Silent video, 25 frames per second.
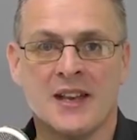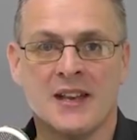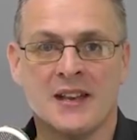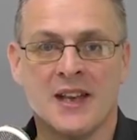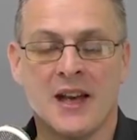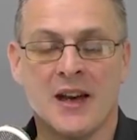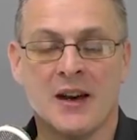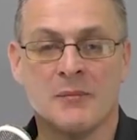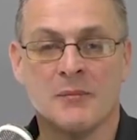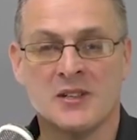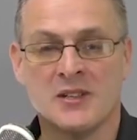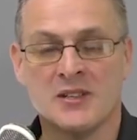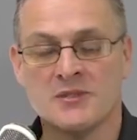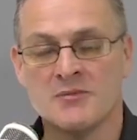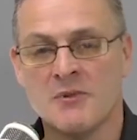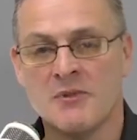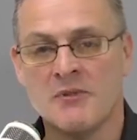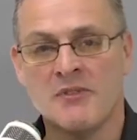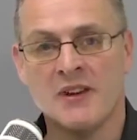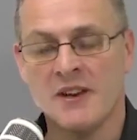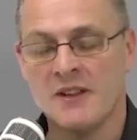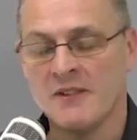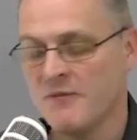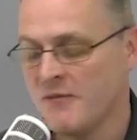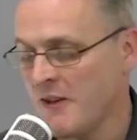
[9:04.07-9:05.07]
now because we've
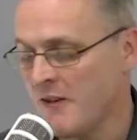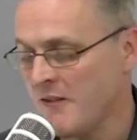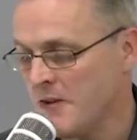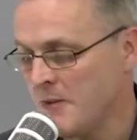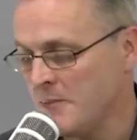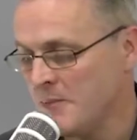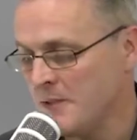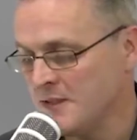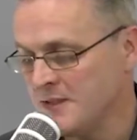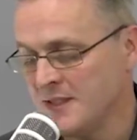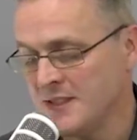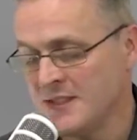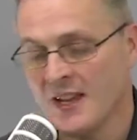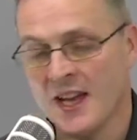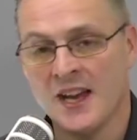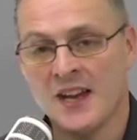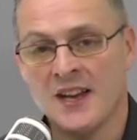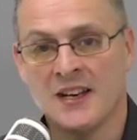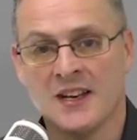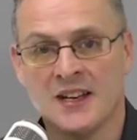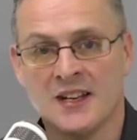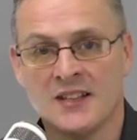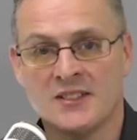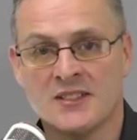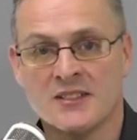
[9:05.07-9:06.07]
had a very busy day,
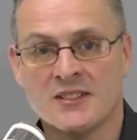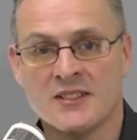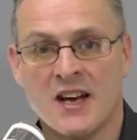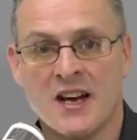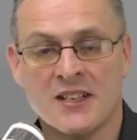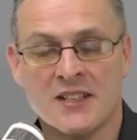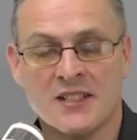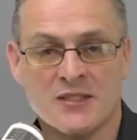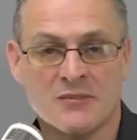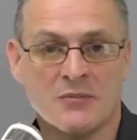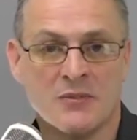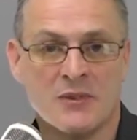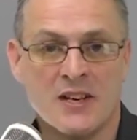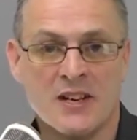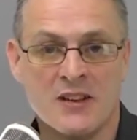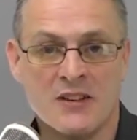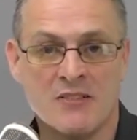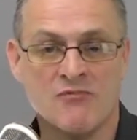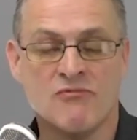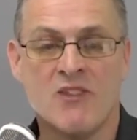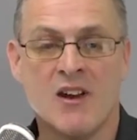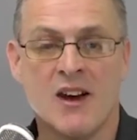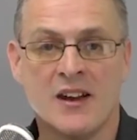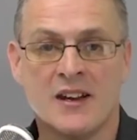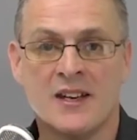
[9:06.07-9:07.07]
and I just wanted to
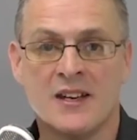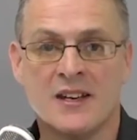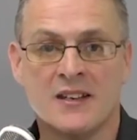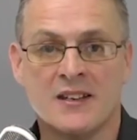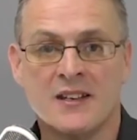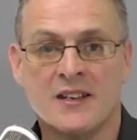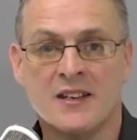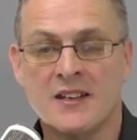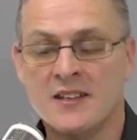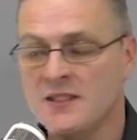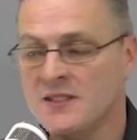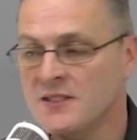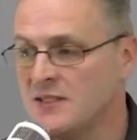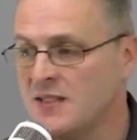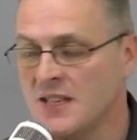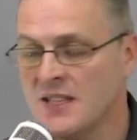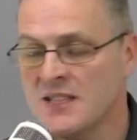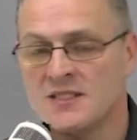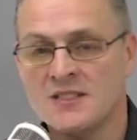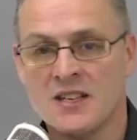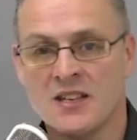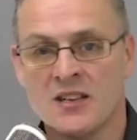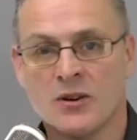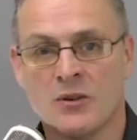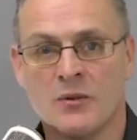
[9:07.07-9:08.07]
run in,
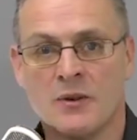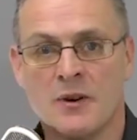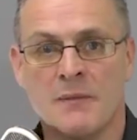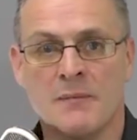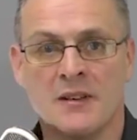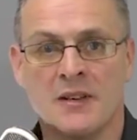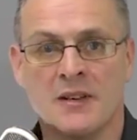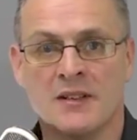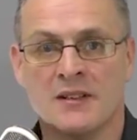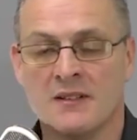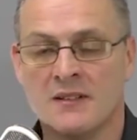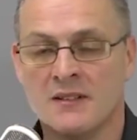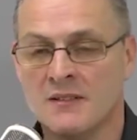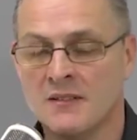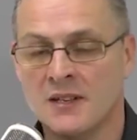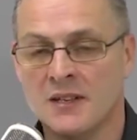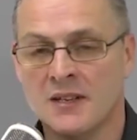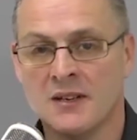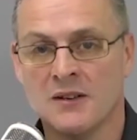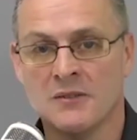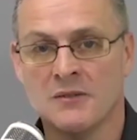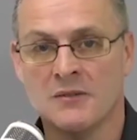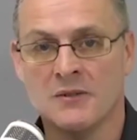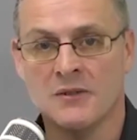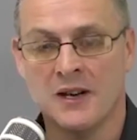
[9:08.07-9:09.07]
test the equipment,
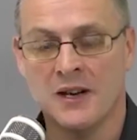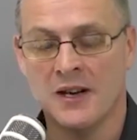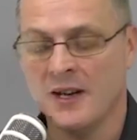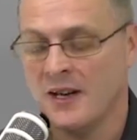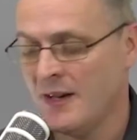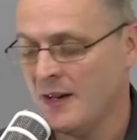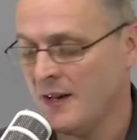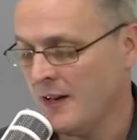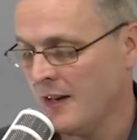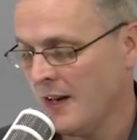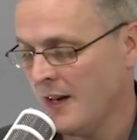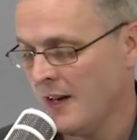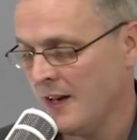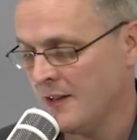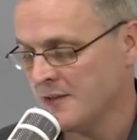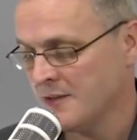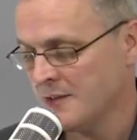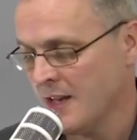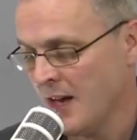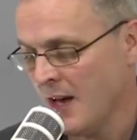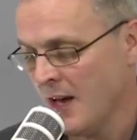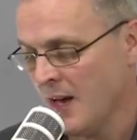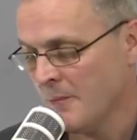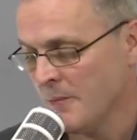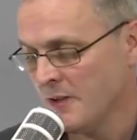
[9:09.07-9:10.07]
as
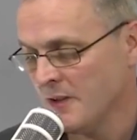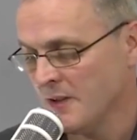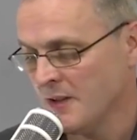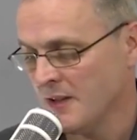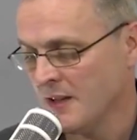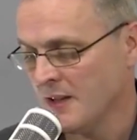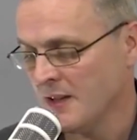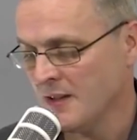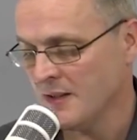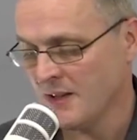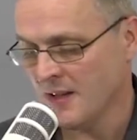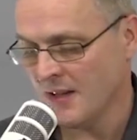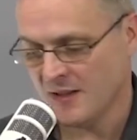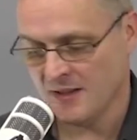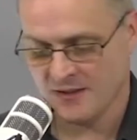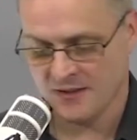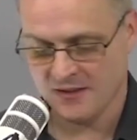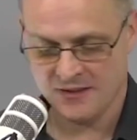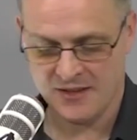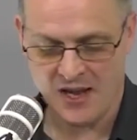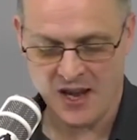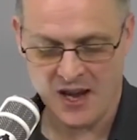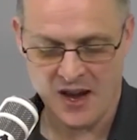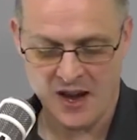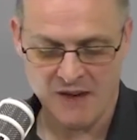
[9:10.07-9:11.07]
it happened, and
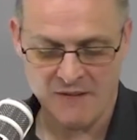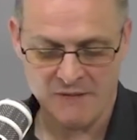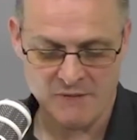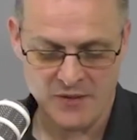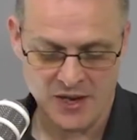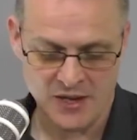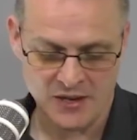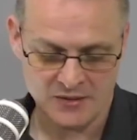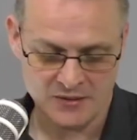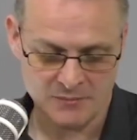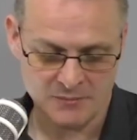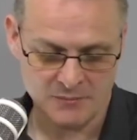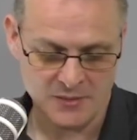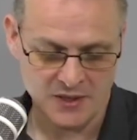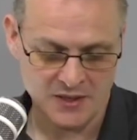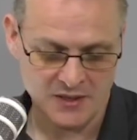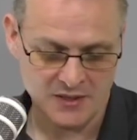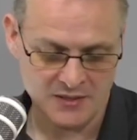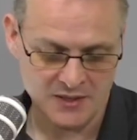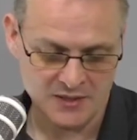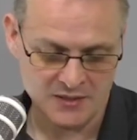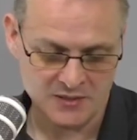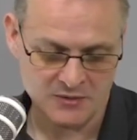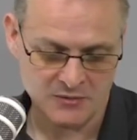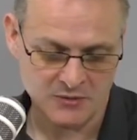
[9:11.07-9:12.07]
I failed, but
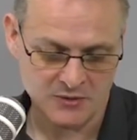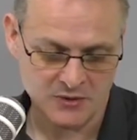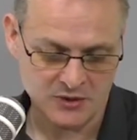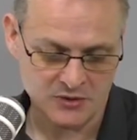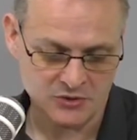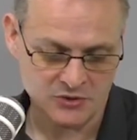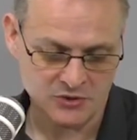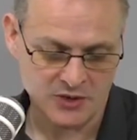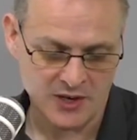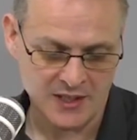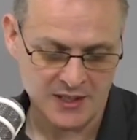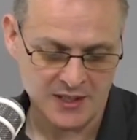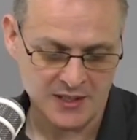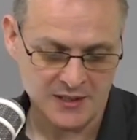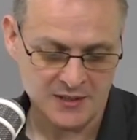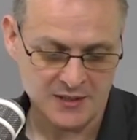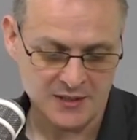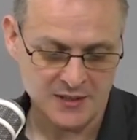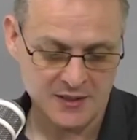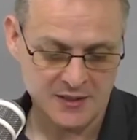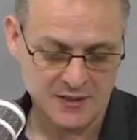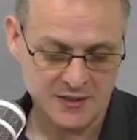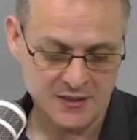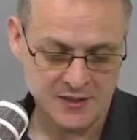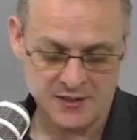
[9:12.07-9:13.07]
it's all good training.
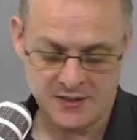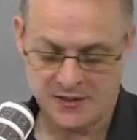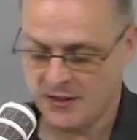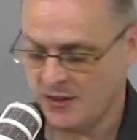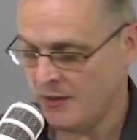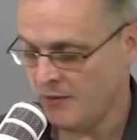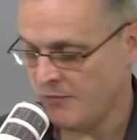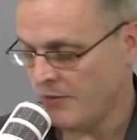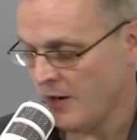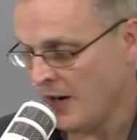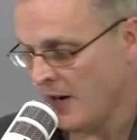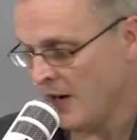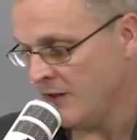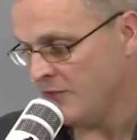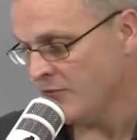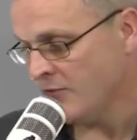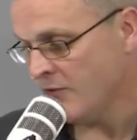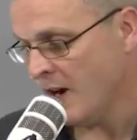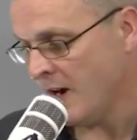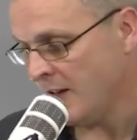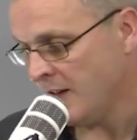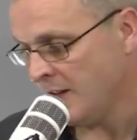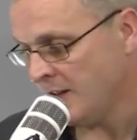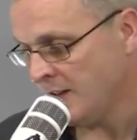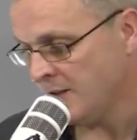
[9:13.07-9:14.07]
If it ain't
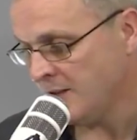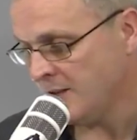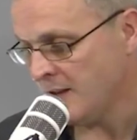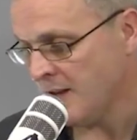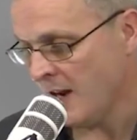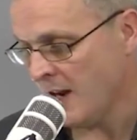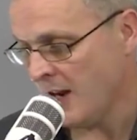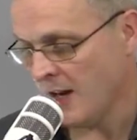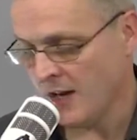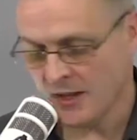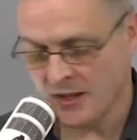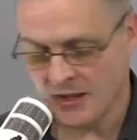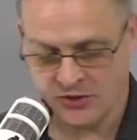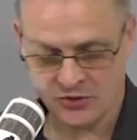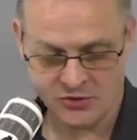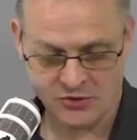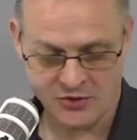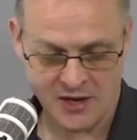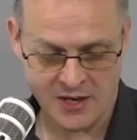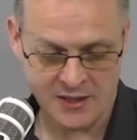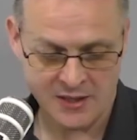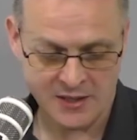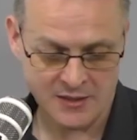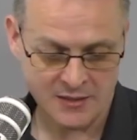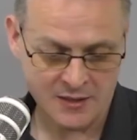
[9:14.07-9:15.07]
raining, it ain't
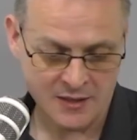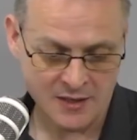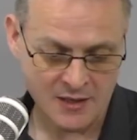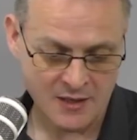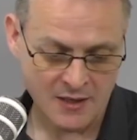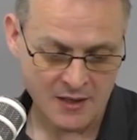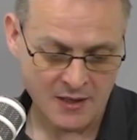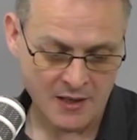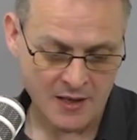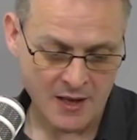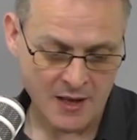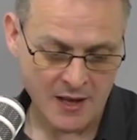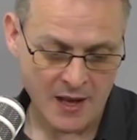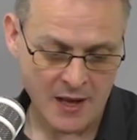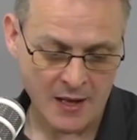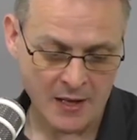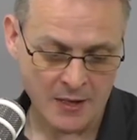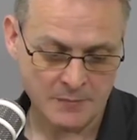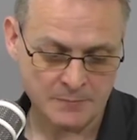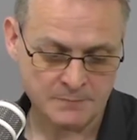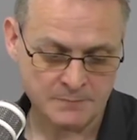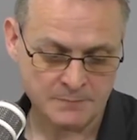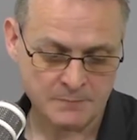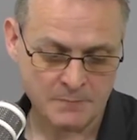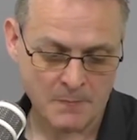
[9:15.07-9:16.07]
training.
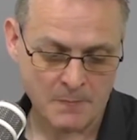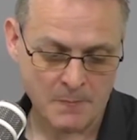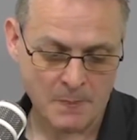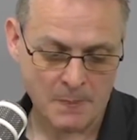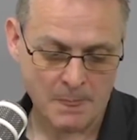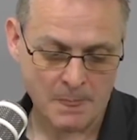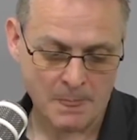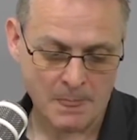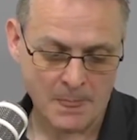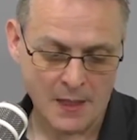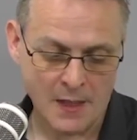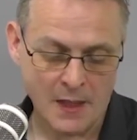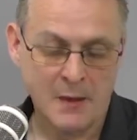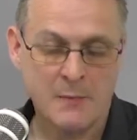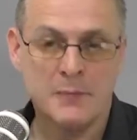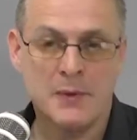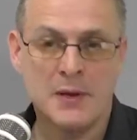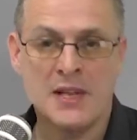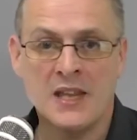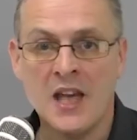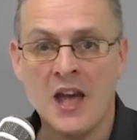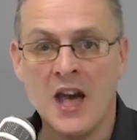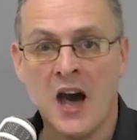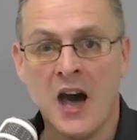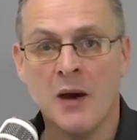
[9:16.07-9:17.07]
But
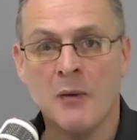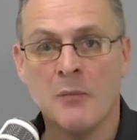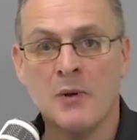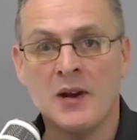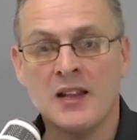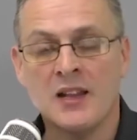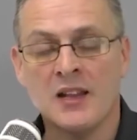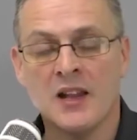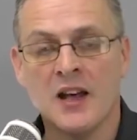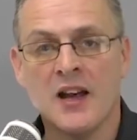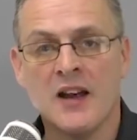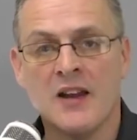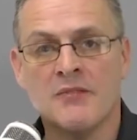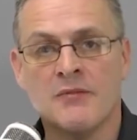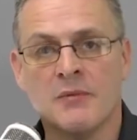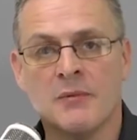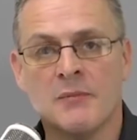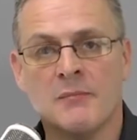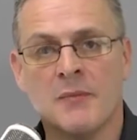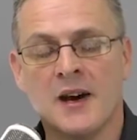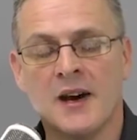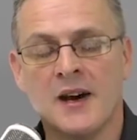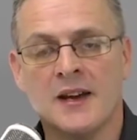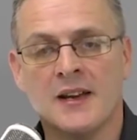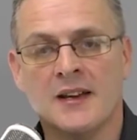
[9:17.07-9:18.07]
I went live with
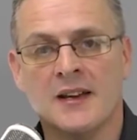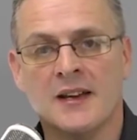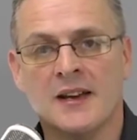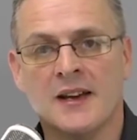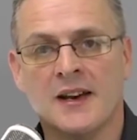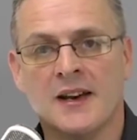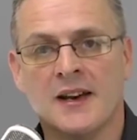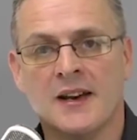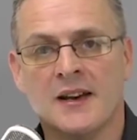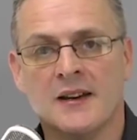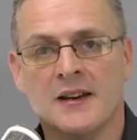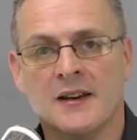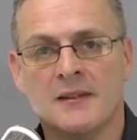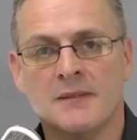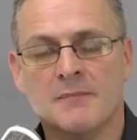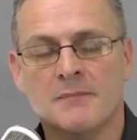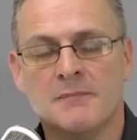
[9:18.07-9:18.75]
my